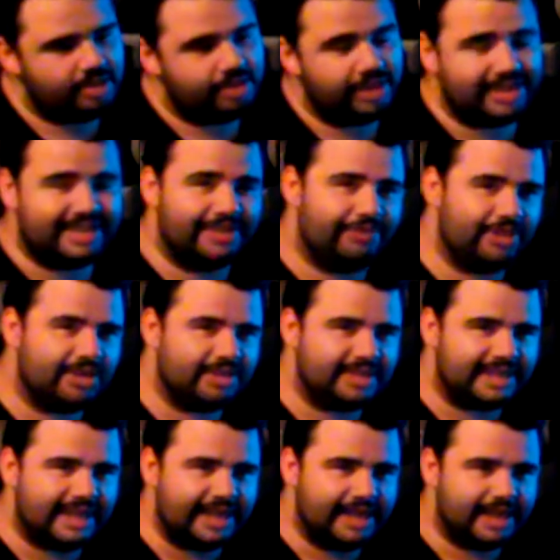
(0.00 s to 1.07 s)
The
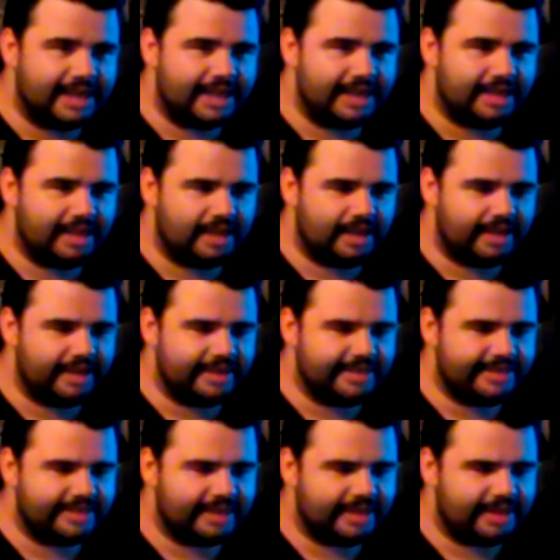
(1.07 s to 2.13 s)
difficulty
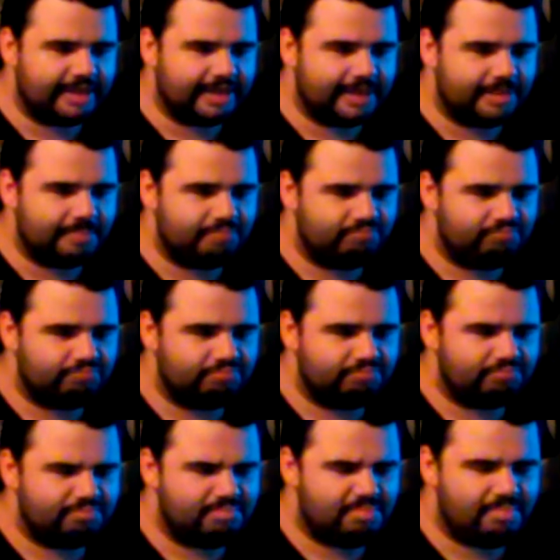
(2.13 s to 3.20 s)
is
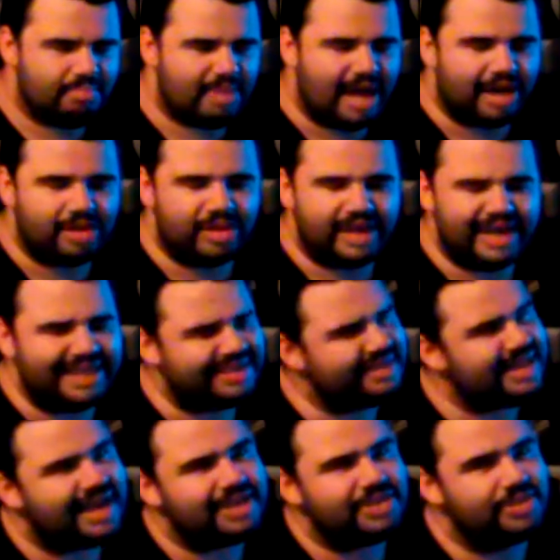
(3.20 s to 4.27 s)
moderate. It's
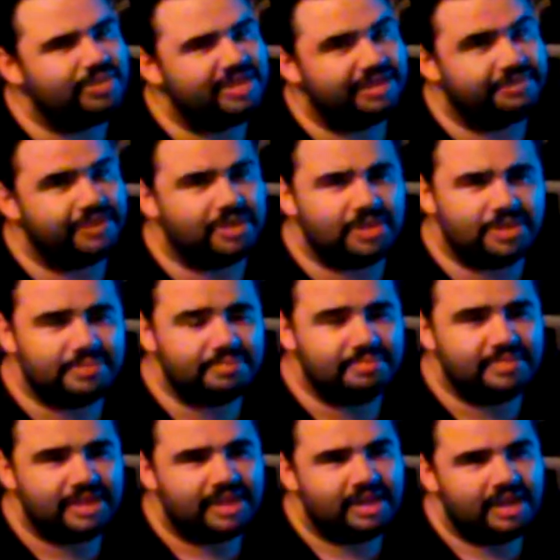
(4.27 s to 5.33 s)
not too difficult,
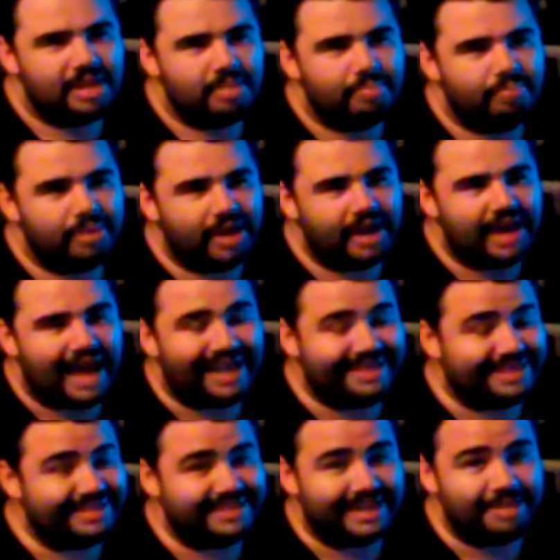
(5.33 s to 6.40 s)
but at
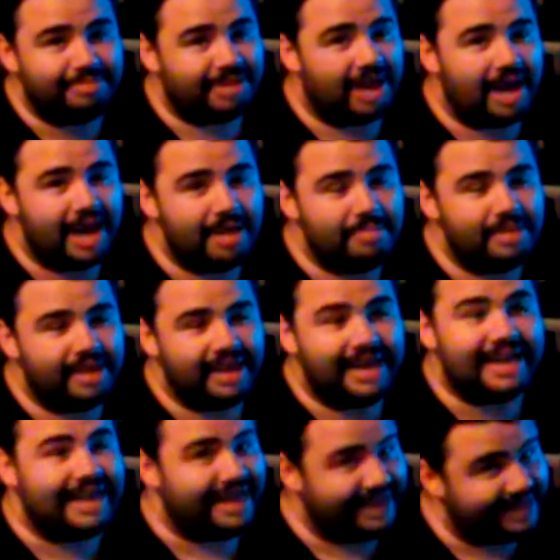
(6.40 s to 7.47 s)
the same time,
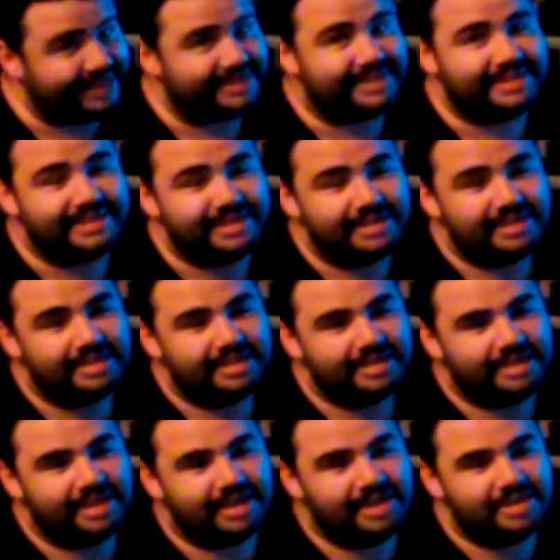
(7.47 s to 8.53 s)
it is.
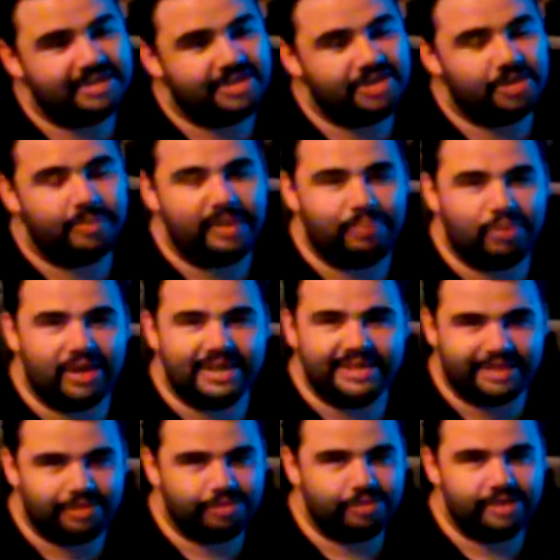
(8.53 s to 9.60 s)
Because you'll be
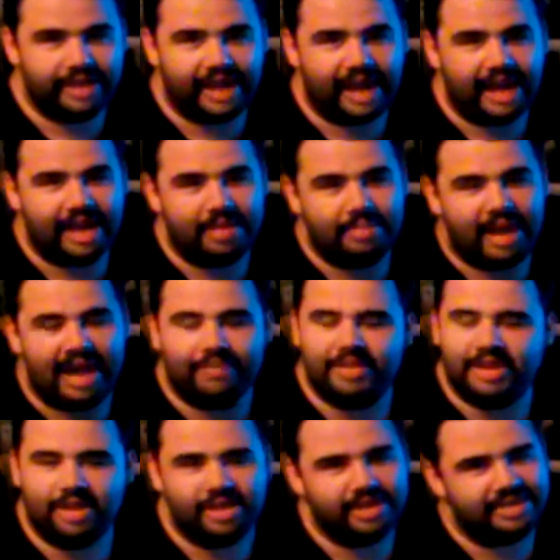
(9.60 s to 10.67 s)
breezing through the game,
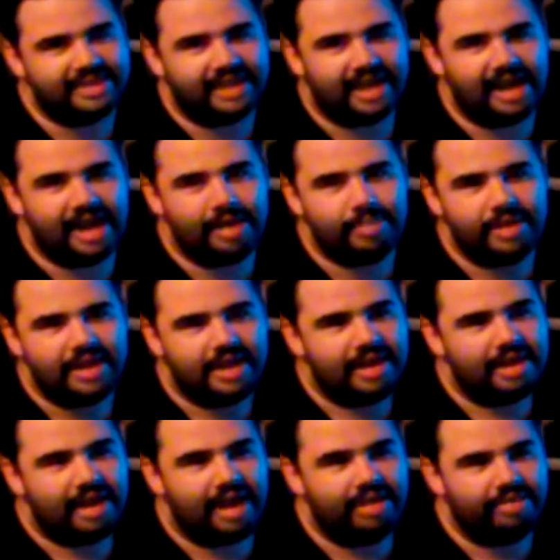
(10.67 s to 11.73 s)
having a good time,
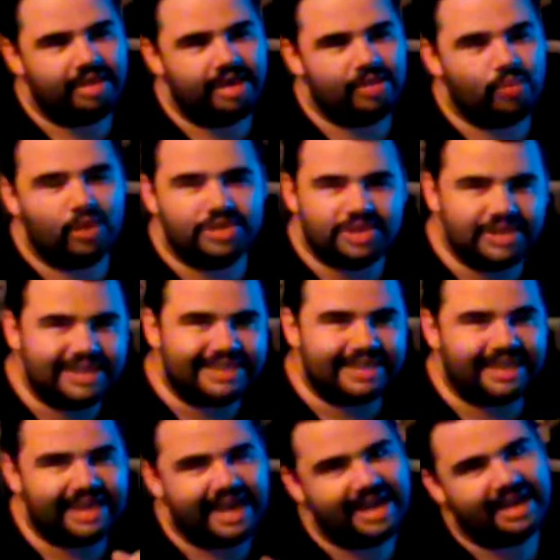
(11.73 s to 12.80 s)
and then once you get to
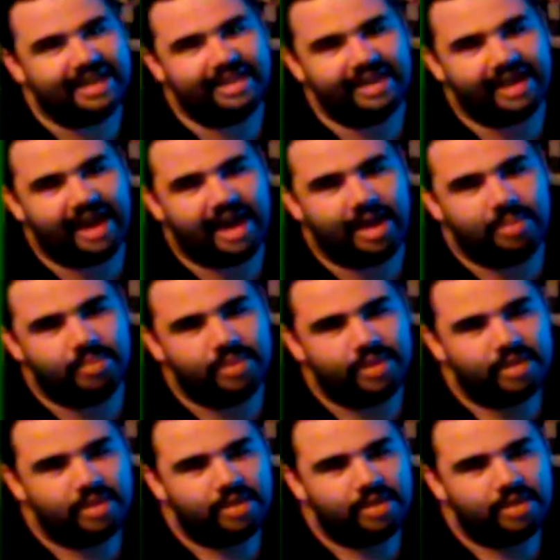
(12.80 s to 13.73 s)
the end of the game,